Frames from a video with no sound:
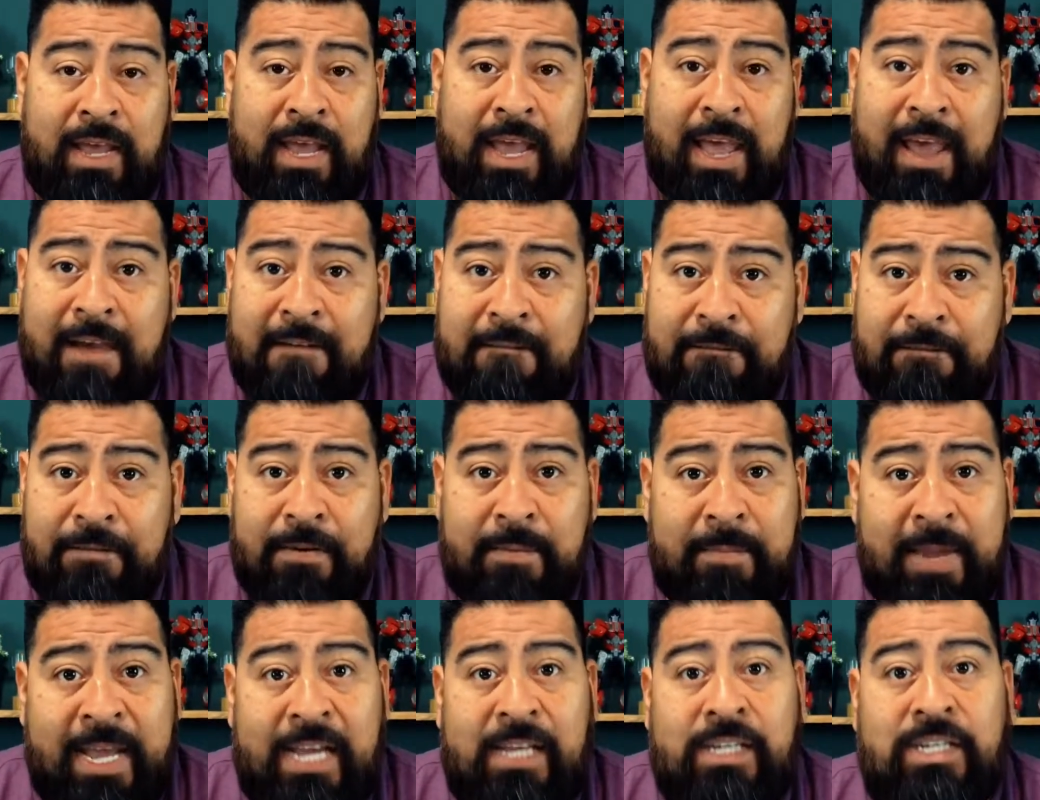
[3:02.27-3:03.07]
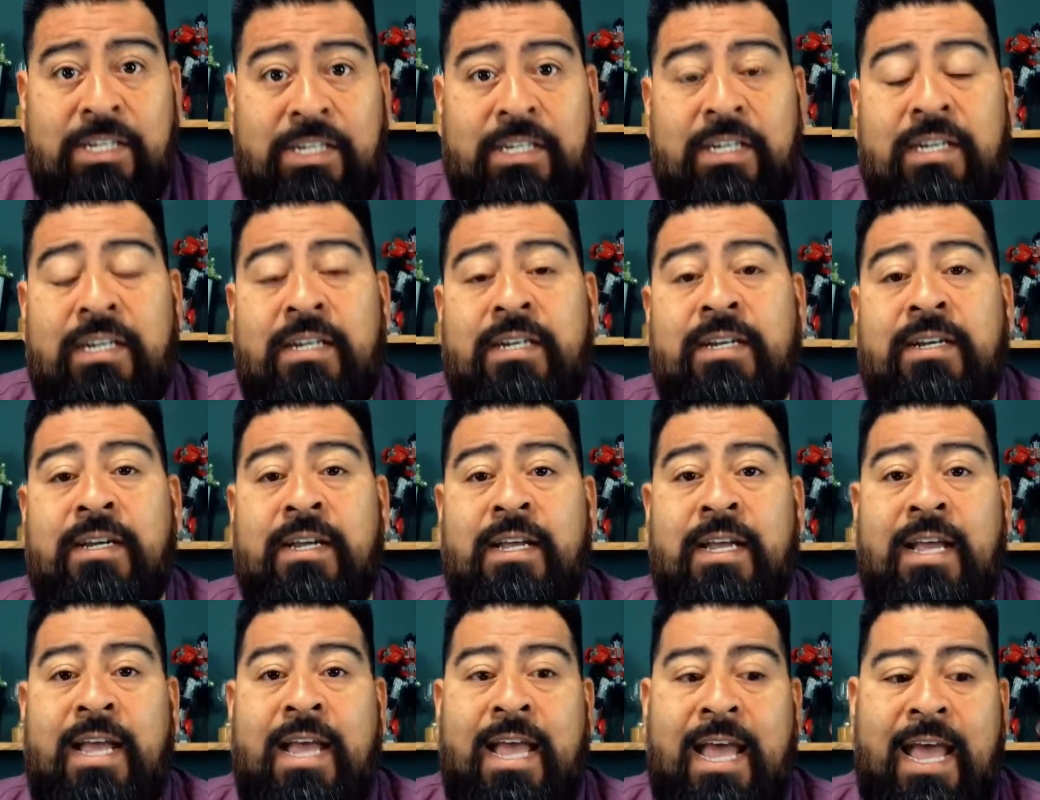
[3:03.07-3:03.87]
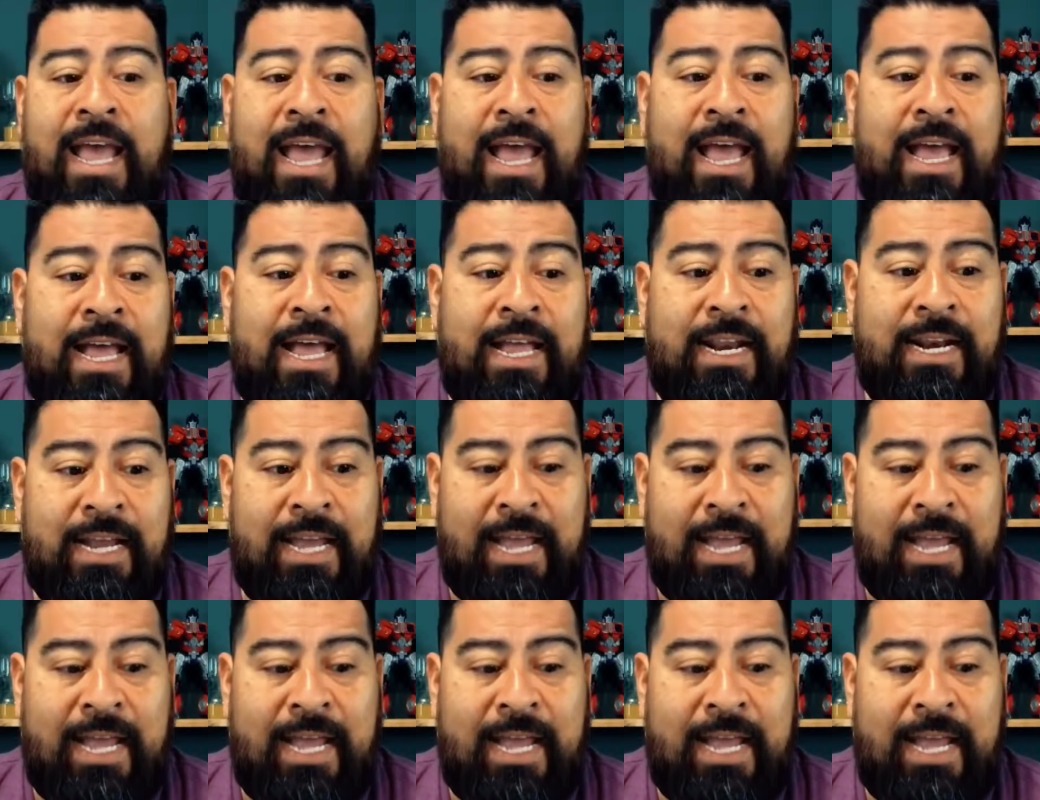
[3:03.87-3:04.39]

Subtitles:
information, and